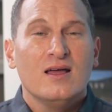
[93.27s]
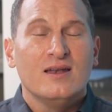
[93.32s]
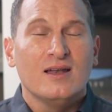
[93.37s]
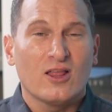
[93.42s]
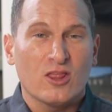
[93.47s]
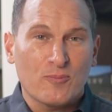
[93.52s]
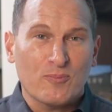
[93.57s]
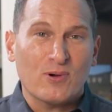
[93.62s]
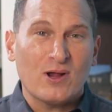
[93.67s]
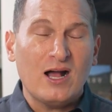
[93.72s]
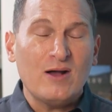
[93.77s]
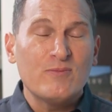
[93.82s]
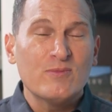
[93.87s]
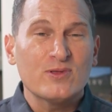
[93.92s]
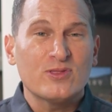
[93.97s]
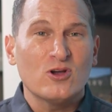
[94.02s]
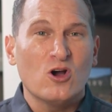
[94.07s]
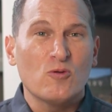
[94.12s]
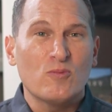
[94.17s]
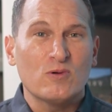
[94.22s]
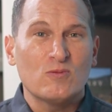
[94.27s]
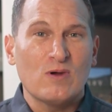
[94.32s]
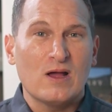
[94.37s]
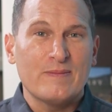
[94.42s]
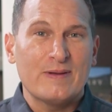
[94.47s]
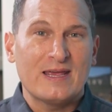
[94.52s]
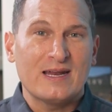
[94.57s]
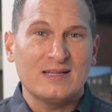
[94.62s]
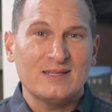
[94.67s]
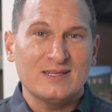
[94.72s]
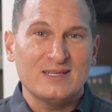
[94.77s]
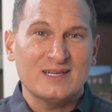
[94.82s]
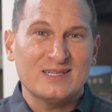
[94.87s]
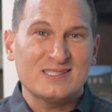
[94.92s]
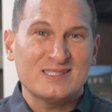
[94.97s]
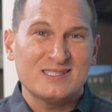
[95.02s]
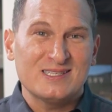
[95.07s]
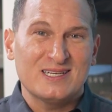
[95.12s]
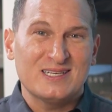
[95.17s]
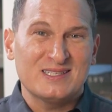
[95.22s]
Now the problem with Open Web Analytics
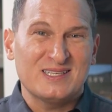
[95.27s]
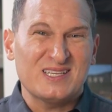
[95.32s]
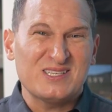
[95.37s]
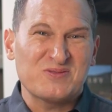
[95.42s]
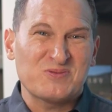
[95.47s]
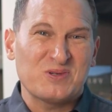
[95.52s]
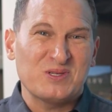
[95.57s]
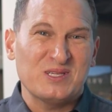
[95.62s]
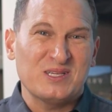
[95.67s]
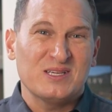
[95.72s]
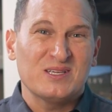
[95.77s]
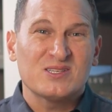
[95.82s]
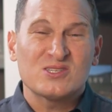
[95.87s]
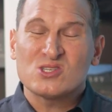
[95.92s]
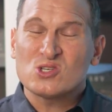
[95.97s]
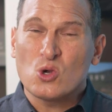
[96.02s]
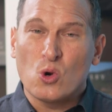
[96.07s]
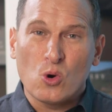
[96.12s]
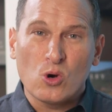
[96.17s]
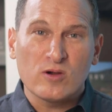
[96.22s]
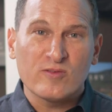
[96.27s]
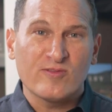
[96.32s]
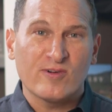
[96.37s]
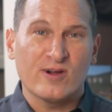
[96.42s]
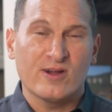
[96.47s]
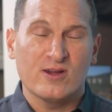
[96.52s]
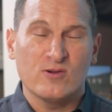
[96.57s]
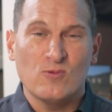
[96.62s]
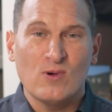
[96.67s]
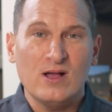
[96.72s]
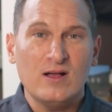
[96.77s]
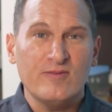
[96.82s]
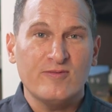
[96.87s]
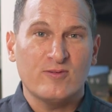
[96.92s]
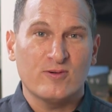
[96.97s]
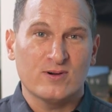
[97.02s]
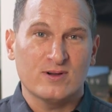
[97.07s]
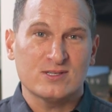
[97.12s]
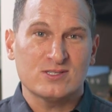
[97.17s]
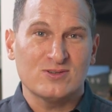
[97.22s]
is that it doesn't really score very well
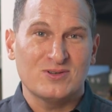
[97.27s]
for us.